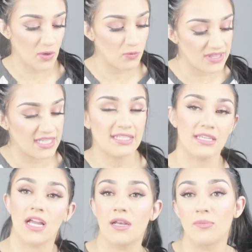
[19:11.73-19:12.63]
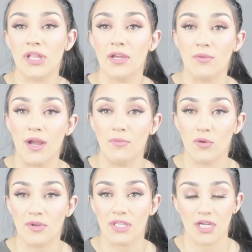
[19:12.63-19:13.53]
with this and kind of play around
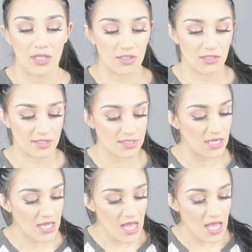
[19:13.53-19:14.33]
more with the colors.